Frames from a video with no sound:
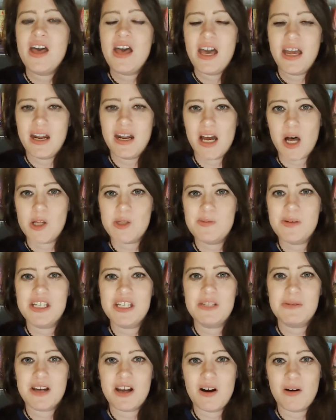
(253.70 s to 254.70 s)
and it helped me
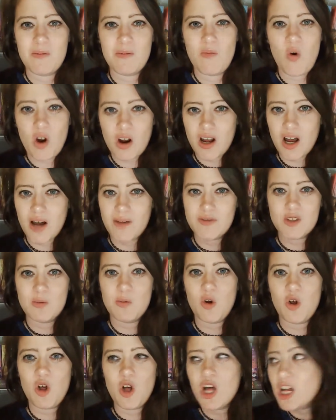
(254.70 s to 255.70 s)
to become more
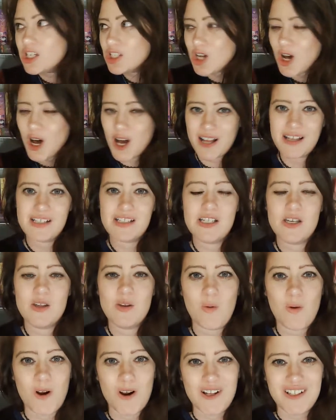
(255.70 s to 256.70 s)
comfortable talking to the
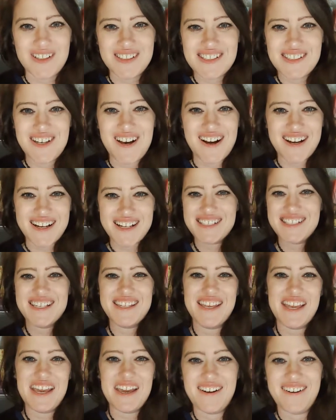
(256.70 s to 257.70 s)
world, talking to
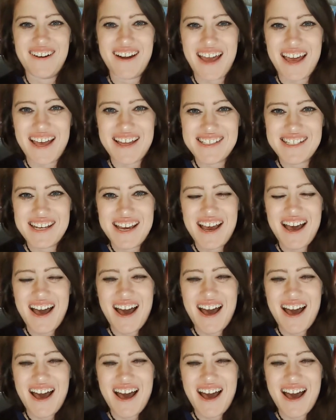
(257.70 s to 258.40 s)
the internet.